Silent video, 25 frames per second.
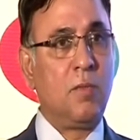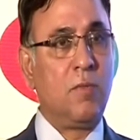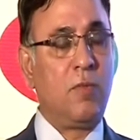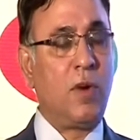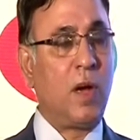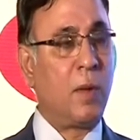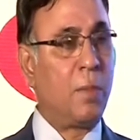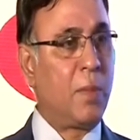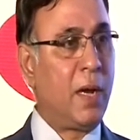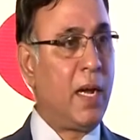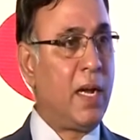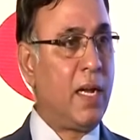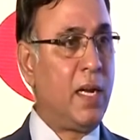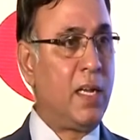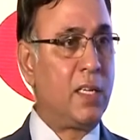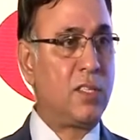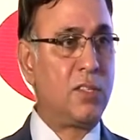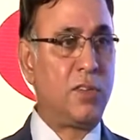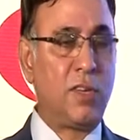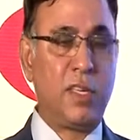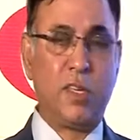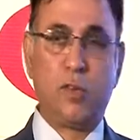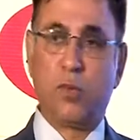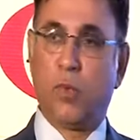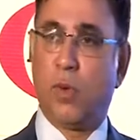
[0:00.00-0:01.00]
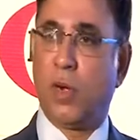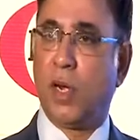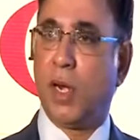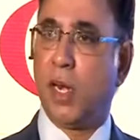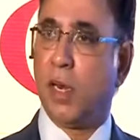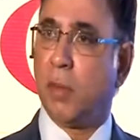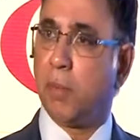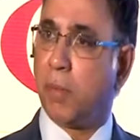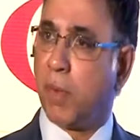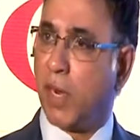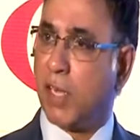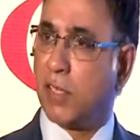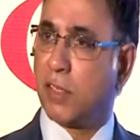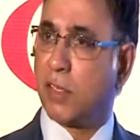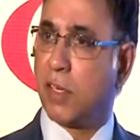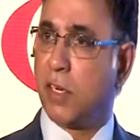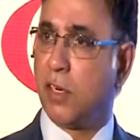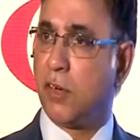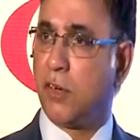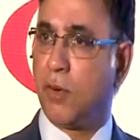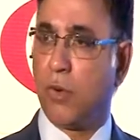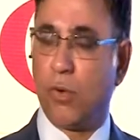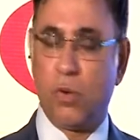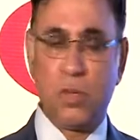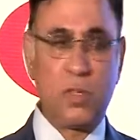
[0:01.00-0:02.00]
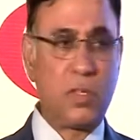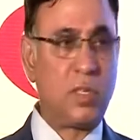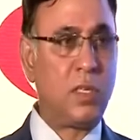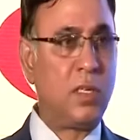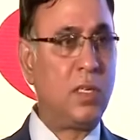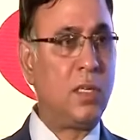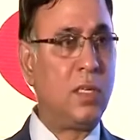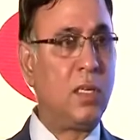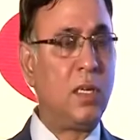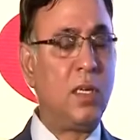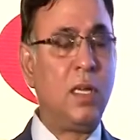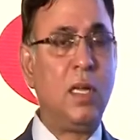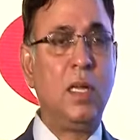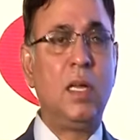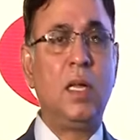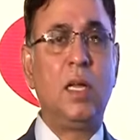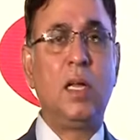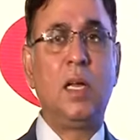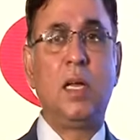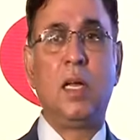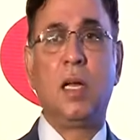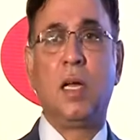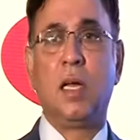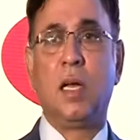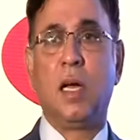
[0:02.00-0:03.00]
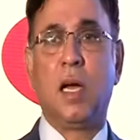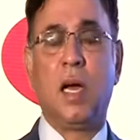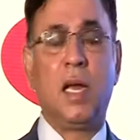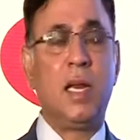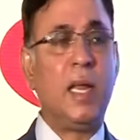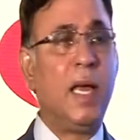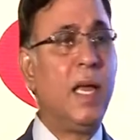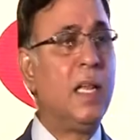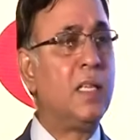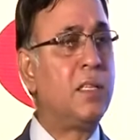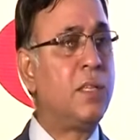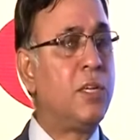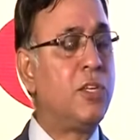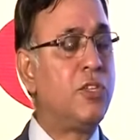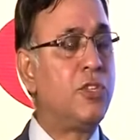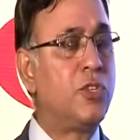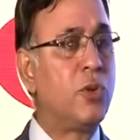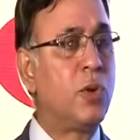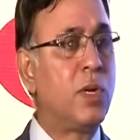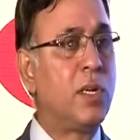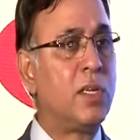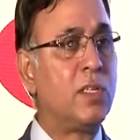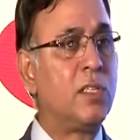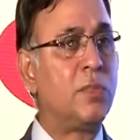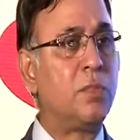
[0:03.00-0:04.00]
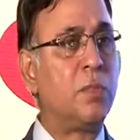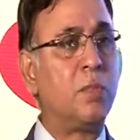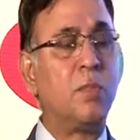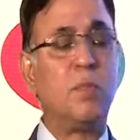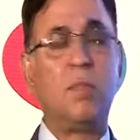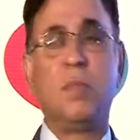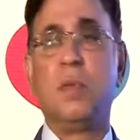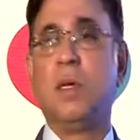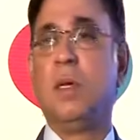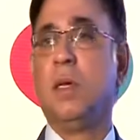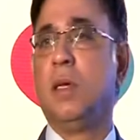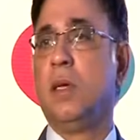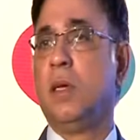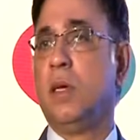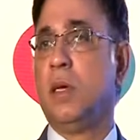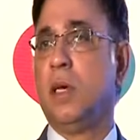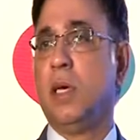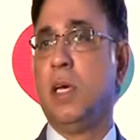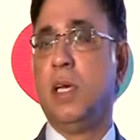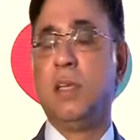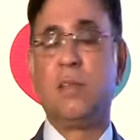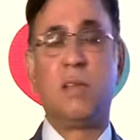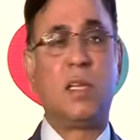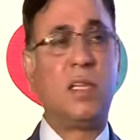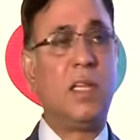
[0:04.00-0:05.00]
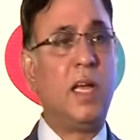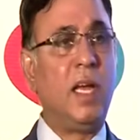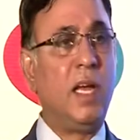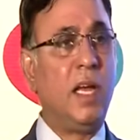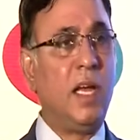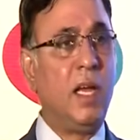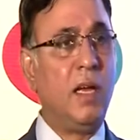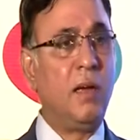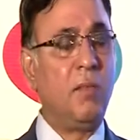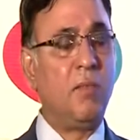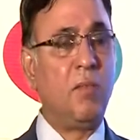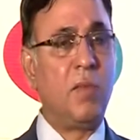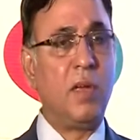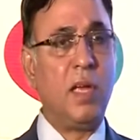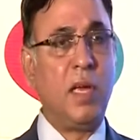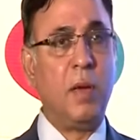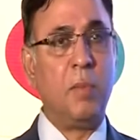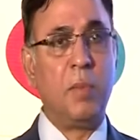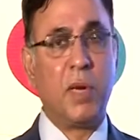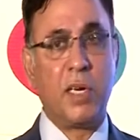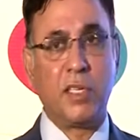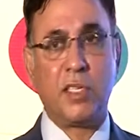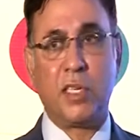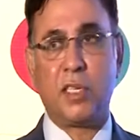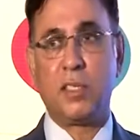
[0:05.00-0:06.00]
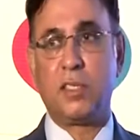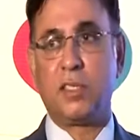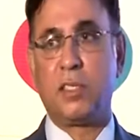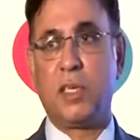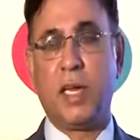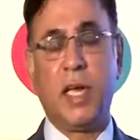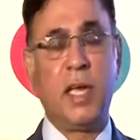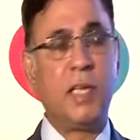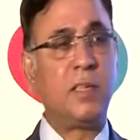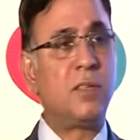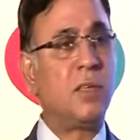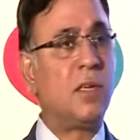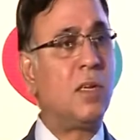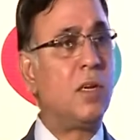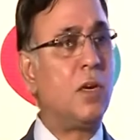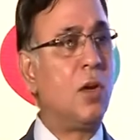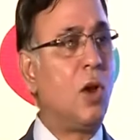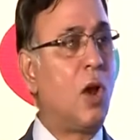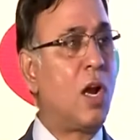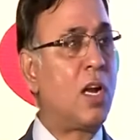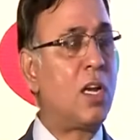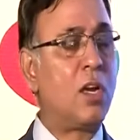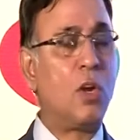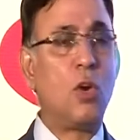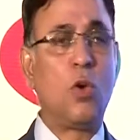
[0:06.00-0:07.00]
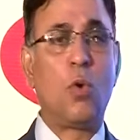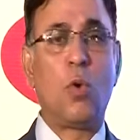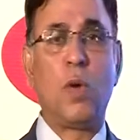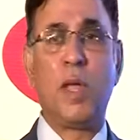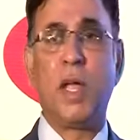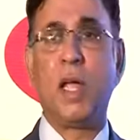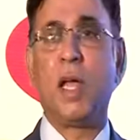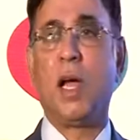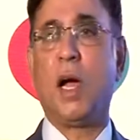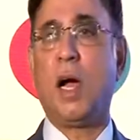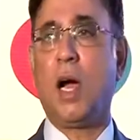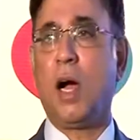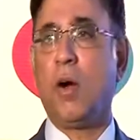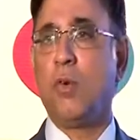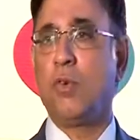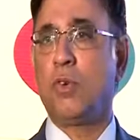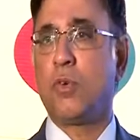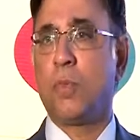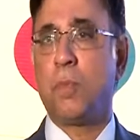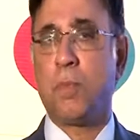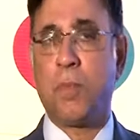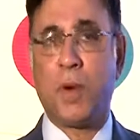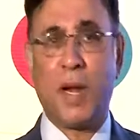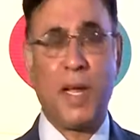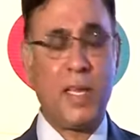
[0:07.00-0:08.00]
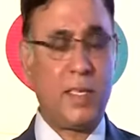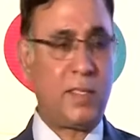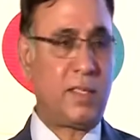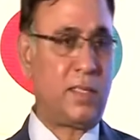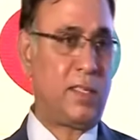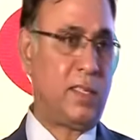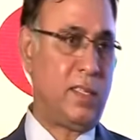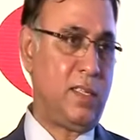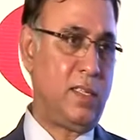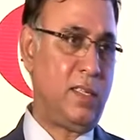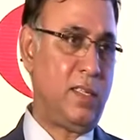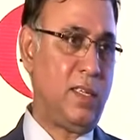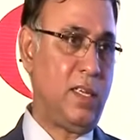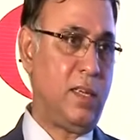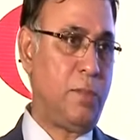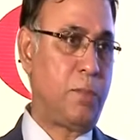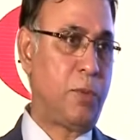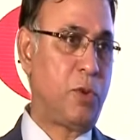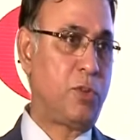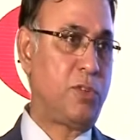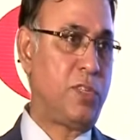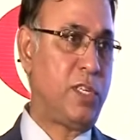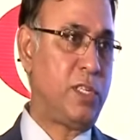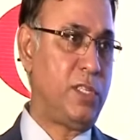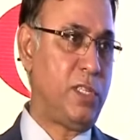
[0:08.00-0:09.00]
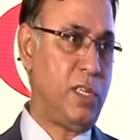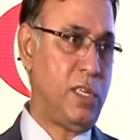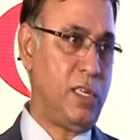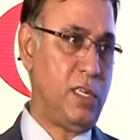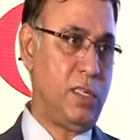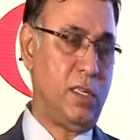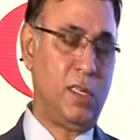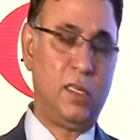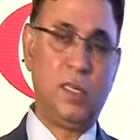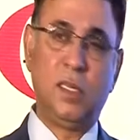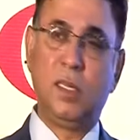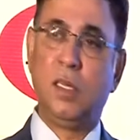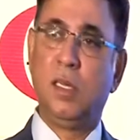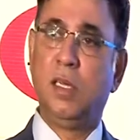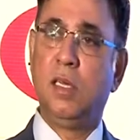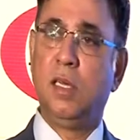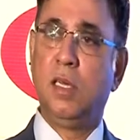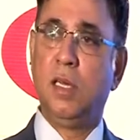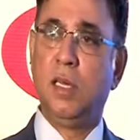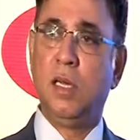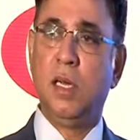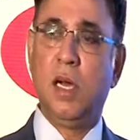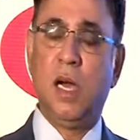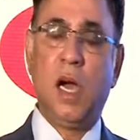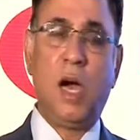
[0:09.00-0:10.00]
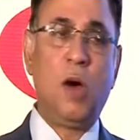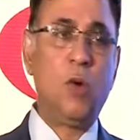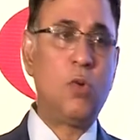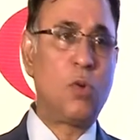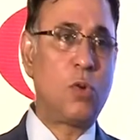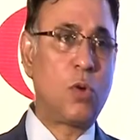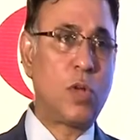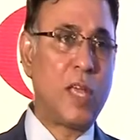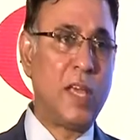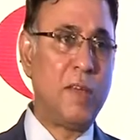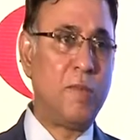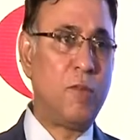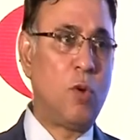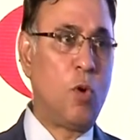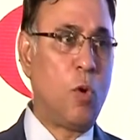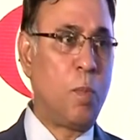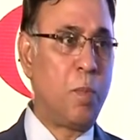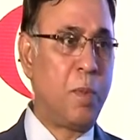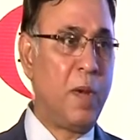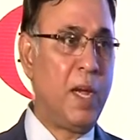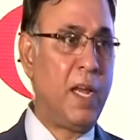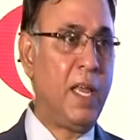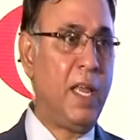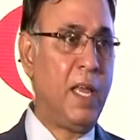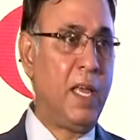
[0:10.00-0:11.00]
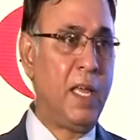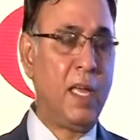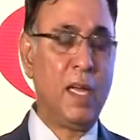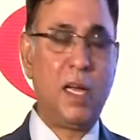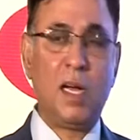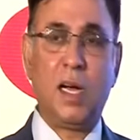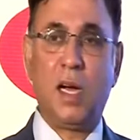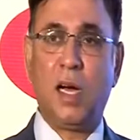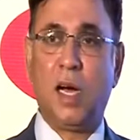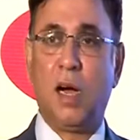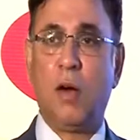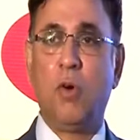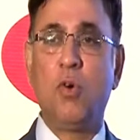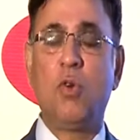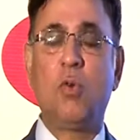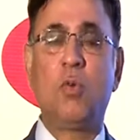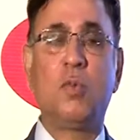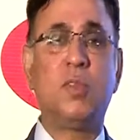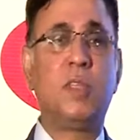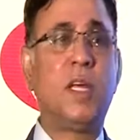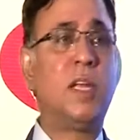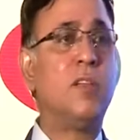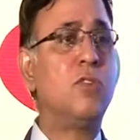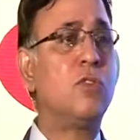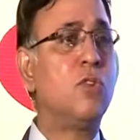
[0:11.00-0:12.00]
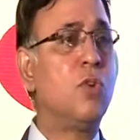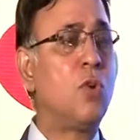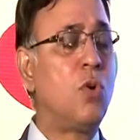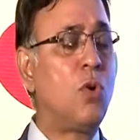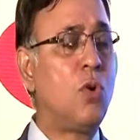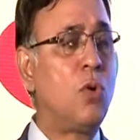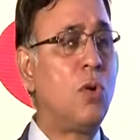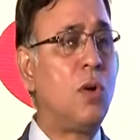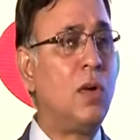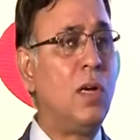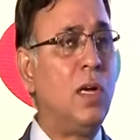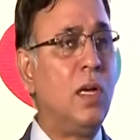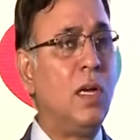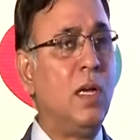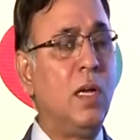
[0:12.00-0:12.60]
Pharma industry is wondering price controls. And health insurance is at the emergent stage, not knowing how to price a procedure, how to give OPD, there is no